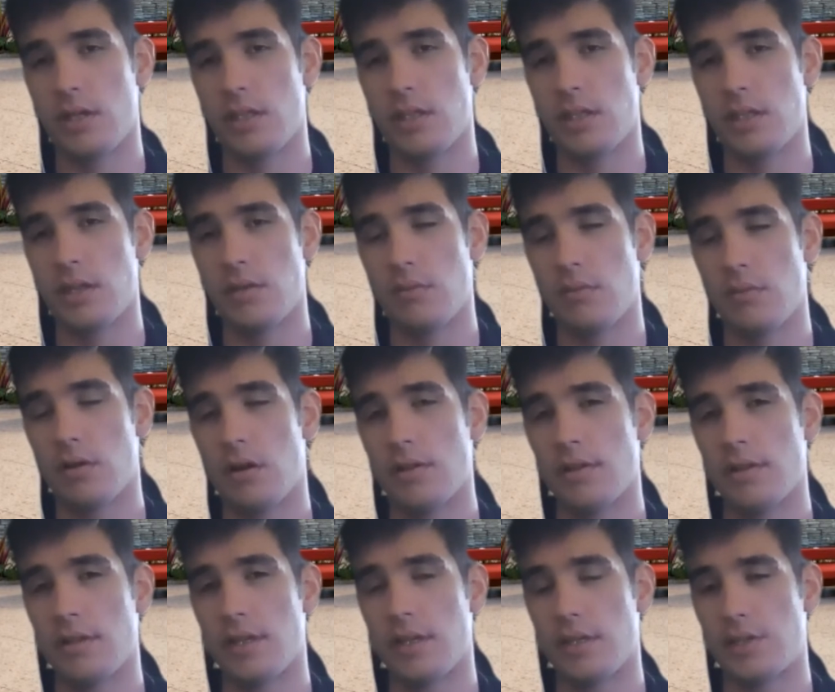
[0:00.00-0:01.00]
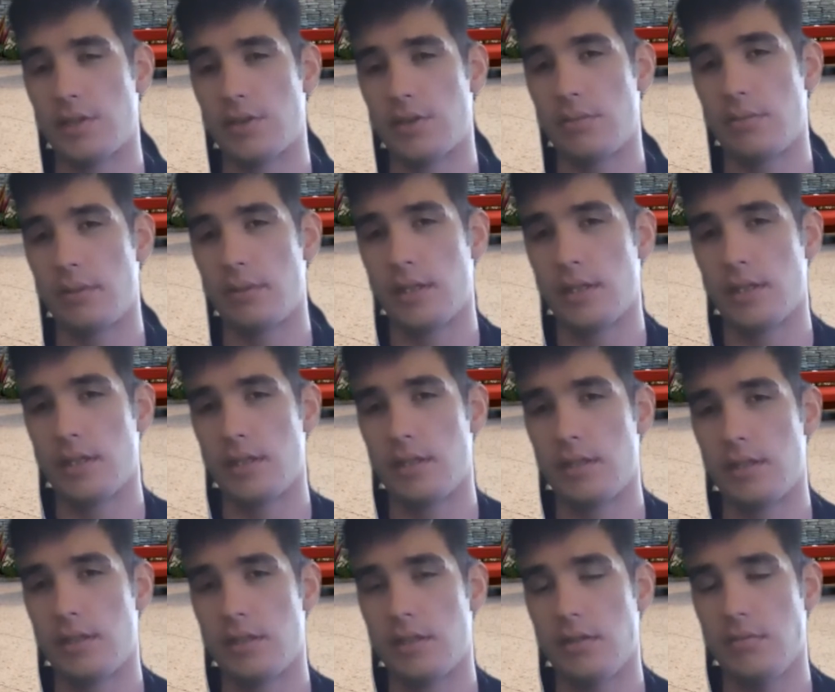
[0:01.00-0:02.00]
And then on the next
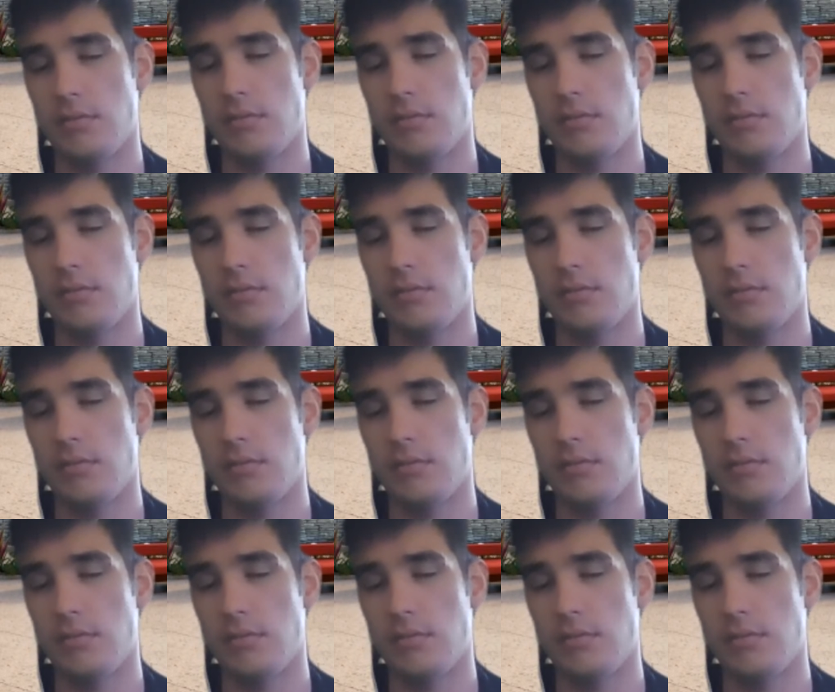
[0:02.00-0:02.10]
Kubernetes